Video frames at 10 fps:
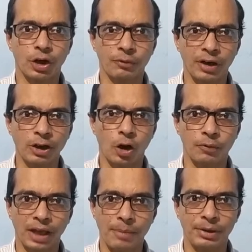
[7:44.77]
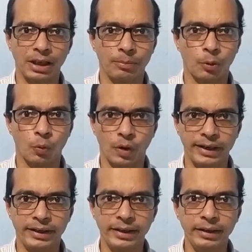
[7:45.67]
refund of capital
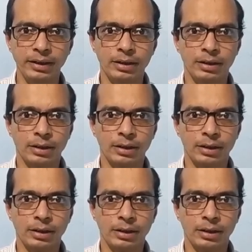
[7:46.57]
provided